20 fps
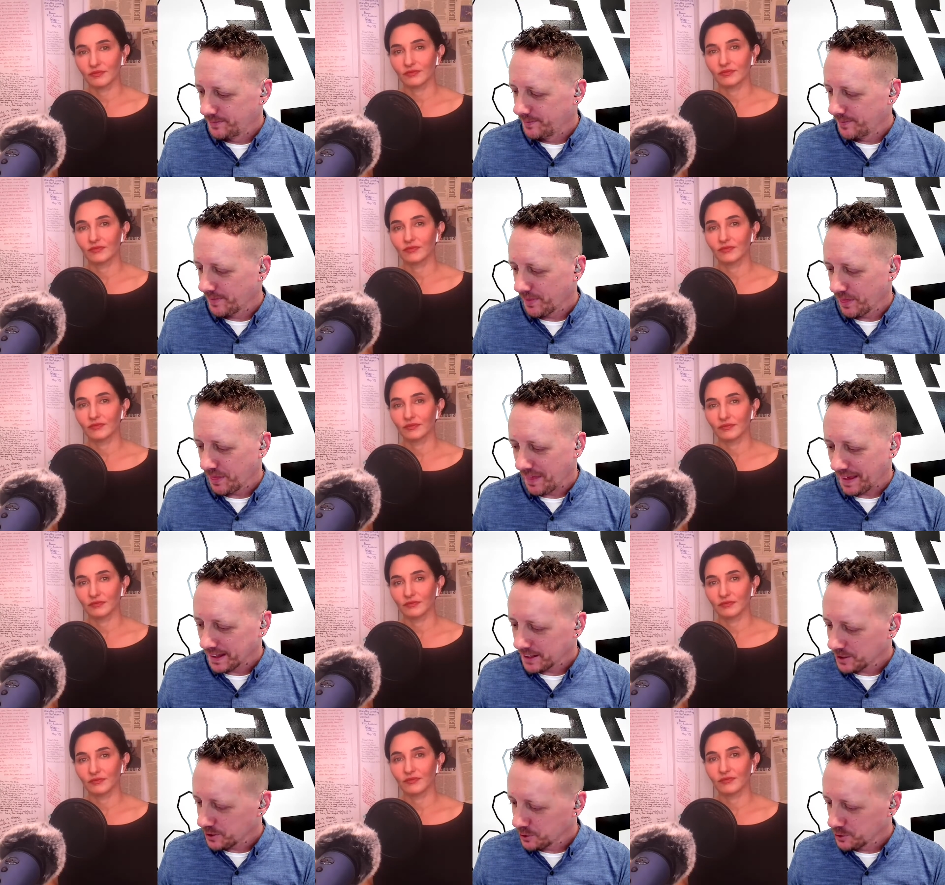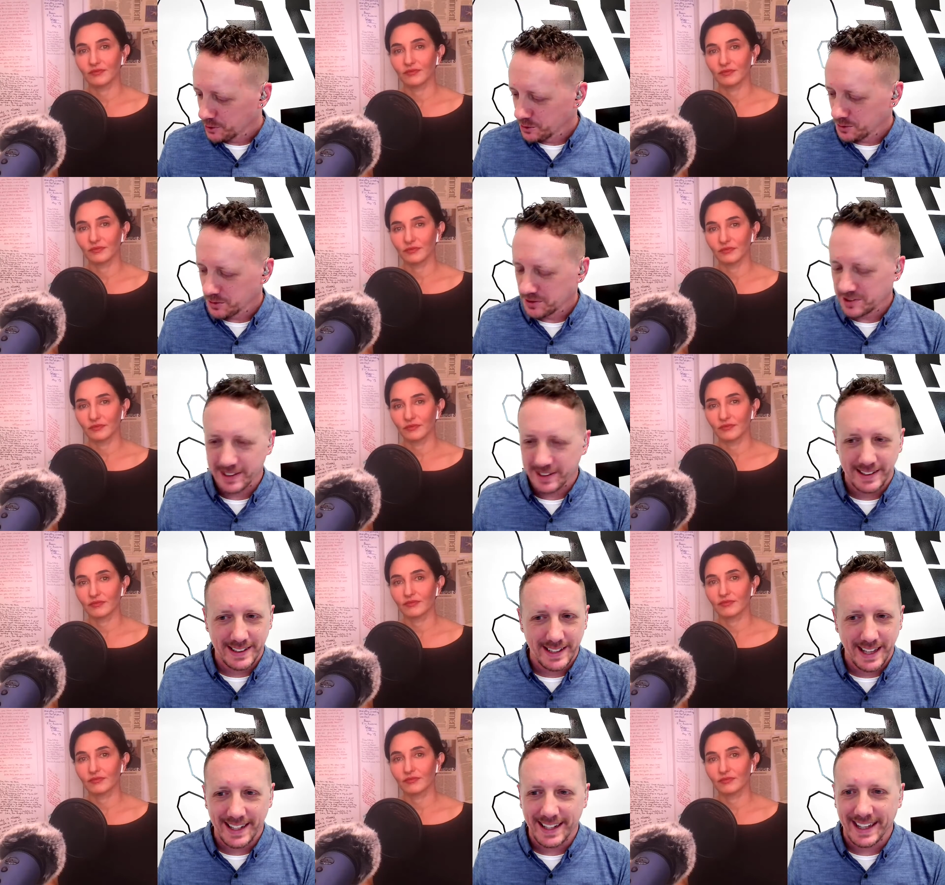Speaker 1: thank yous
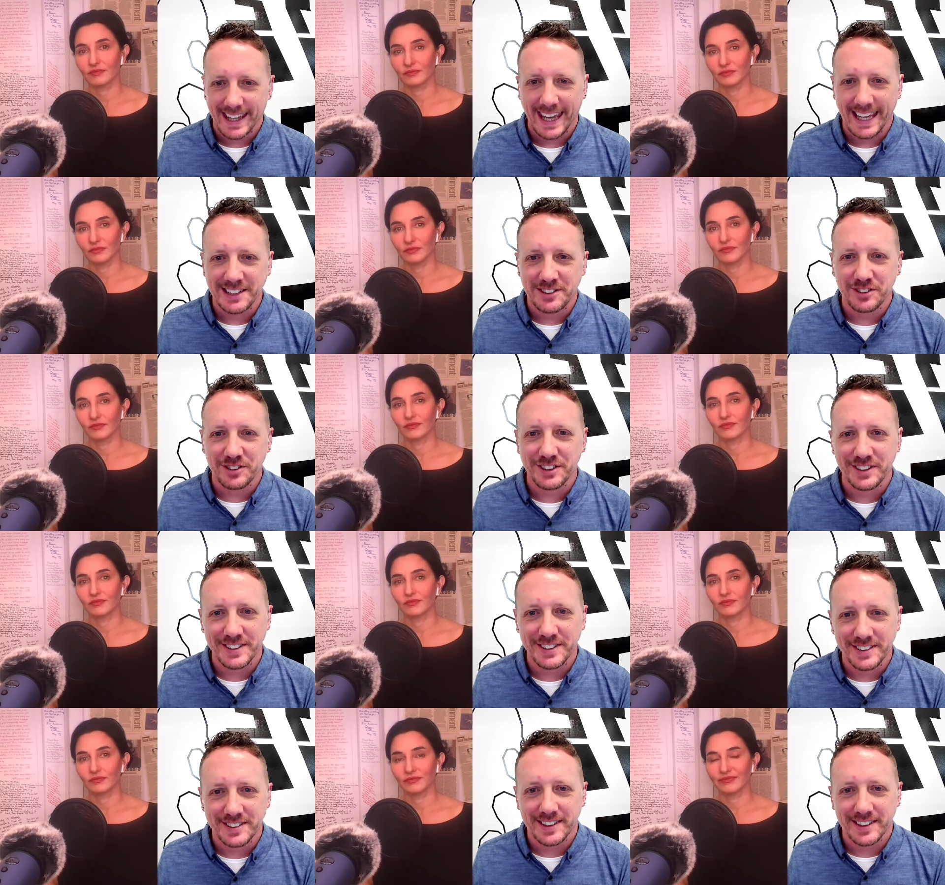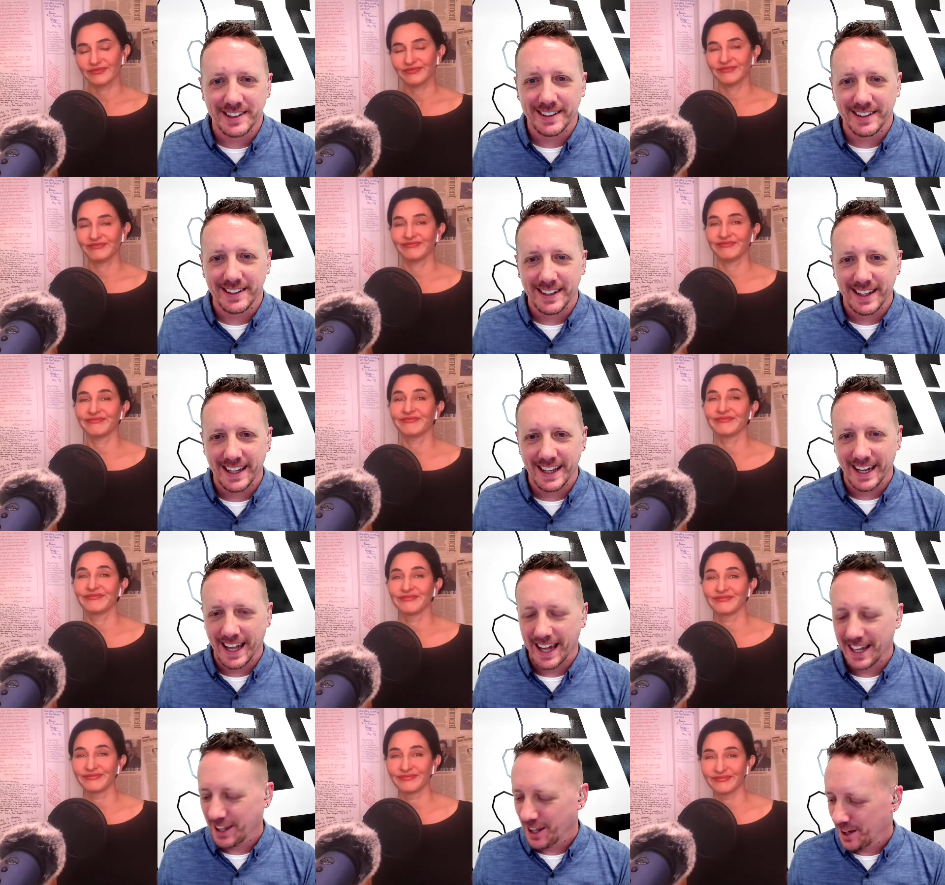and dedications. And,
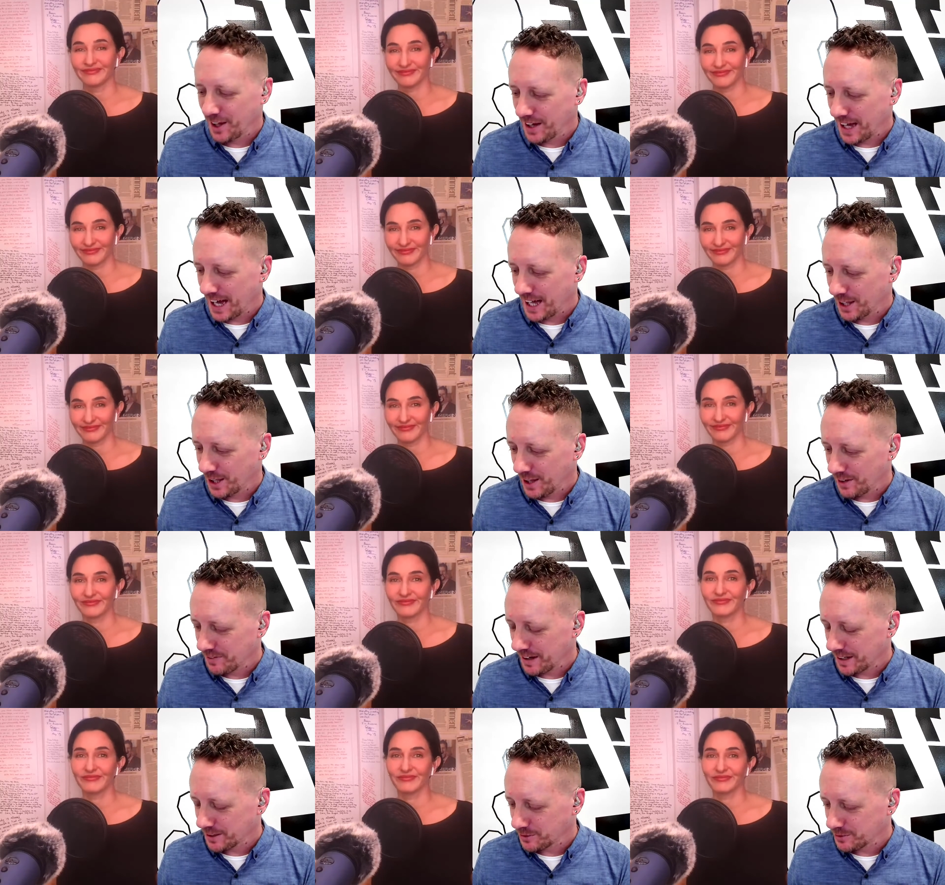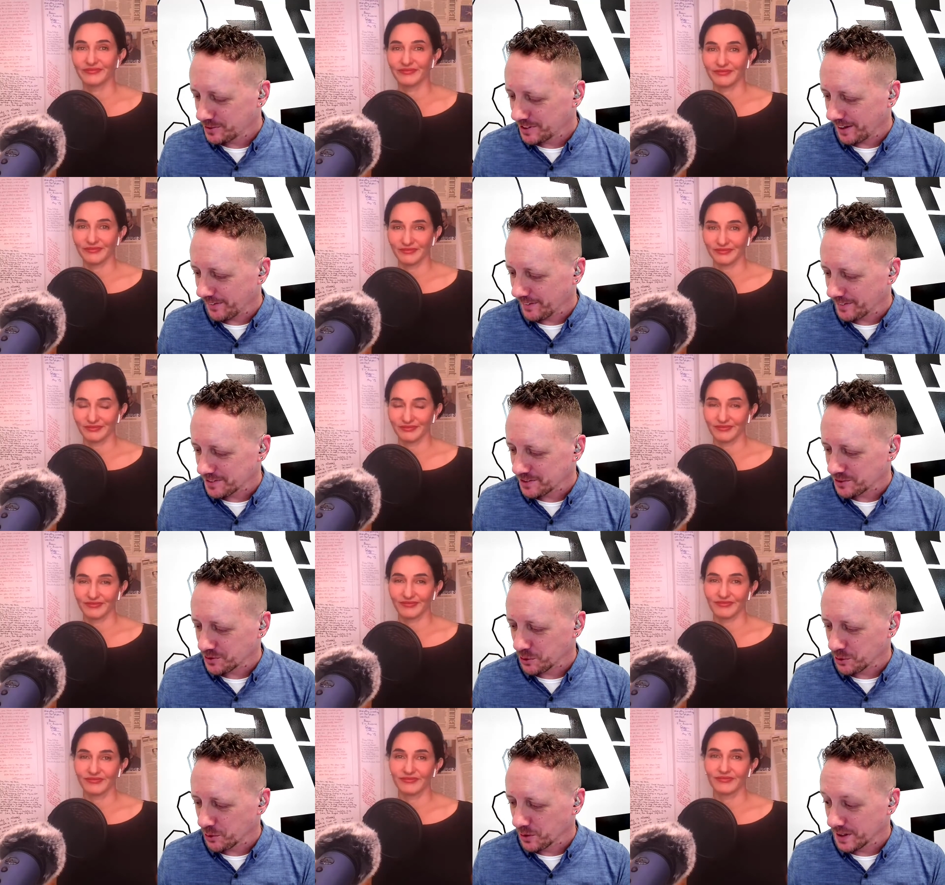and I, lo- I mm. love how you tell the
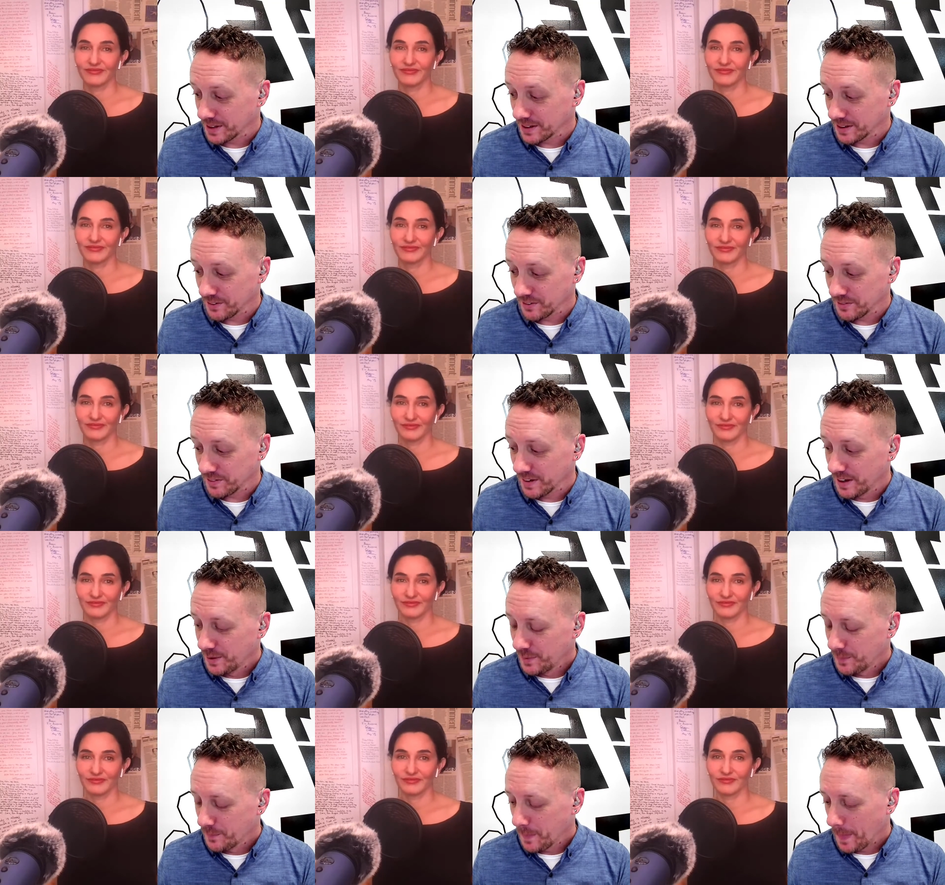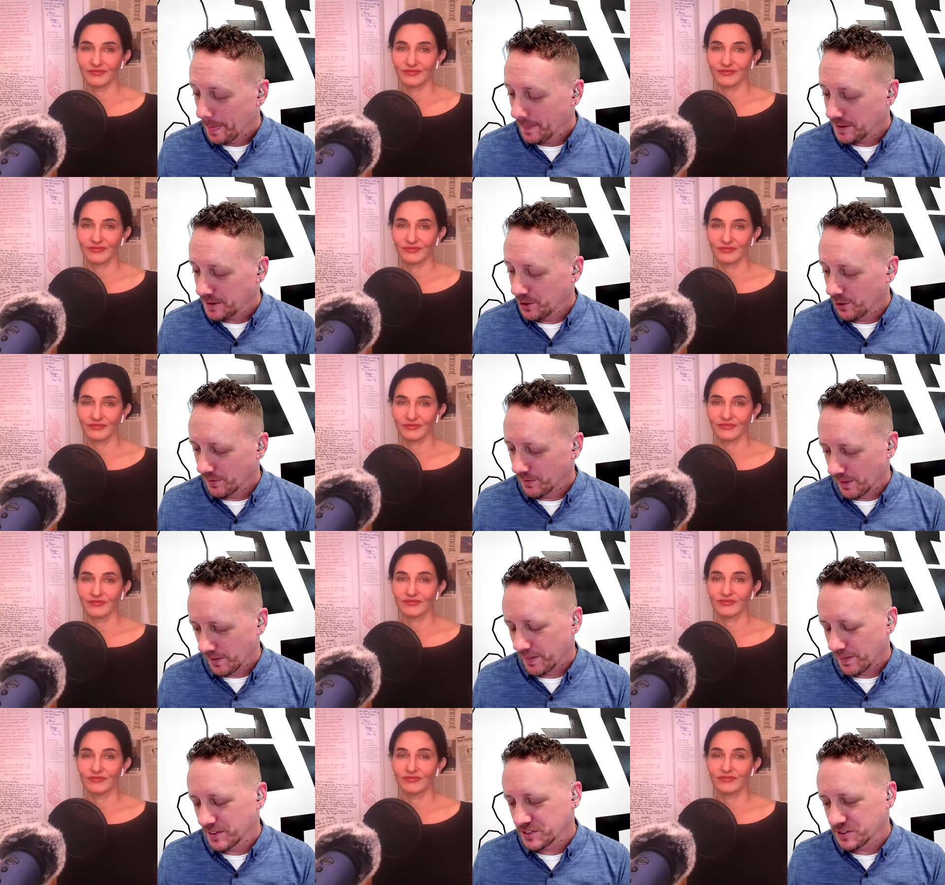story of, you know,
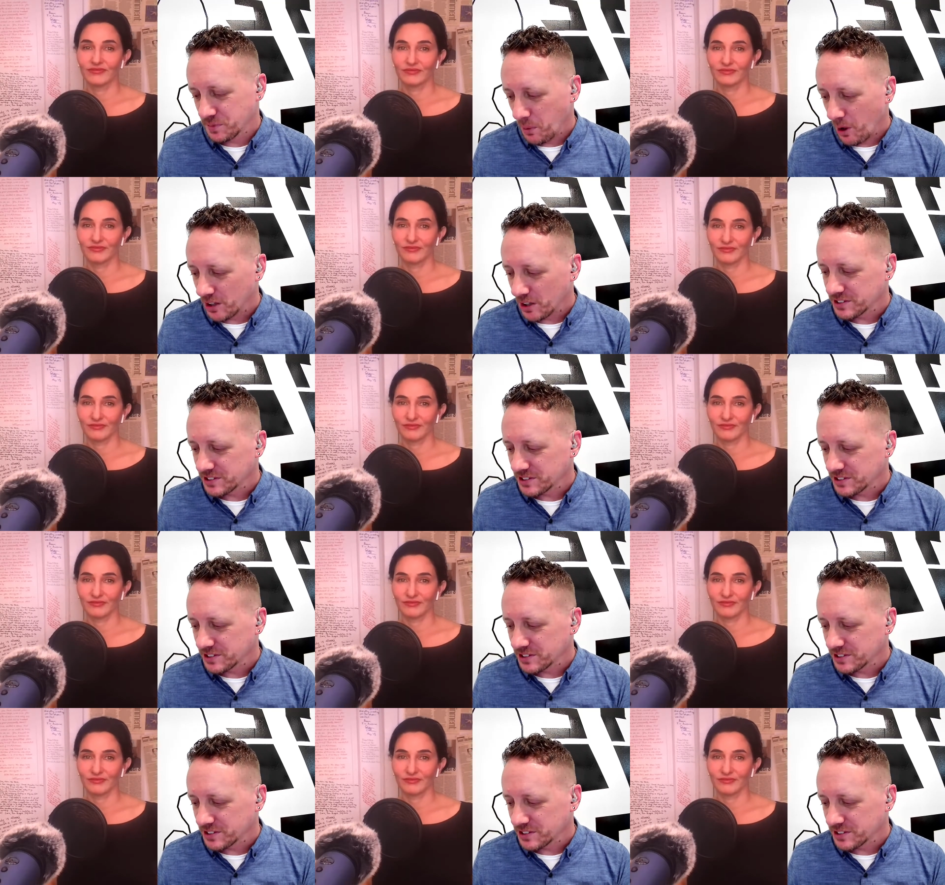the, the small